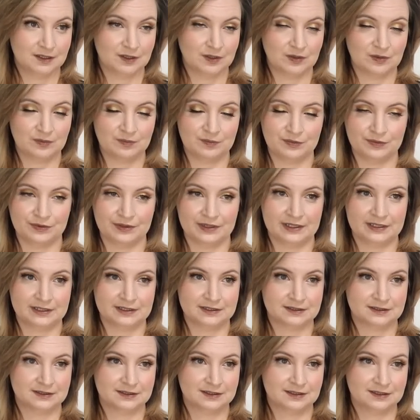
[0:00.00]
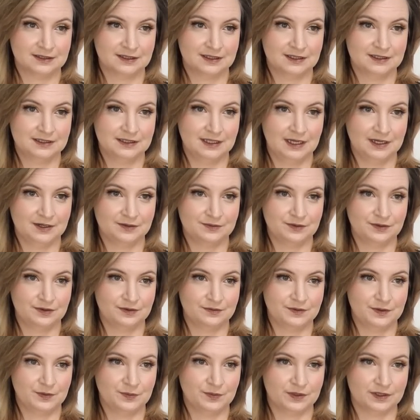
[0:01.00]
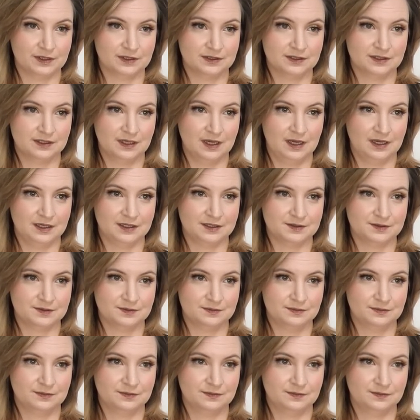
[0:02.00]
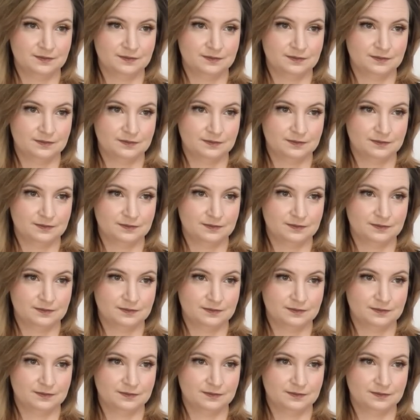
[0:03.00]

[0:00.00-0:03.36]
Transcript: Oh boy. I don't know if you want to die. That was right.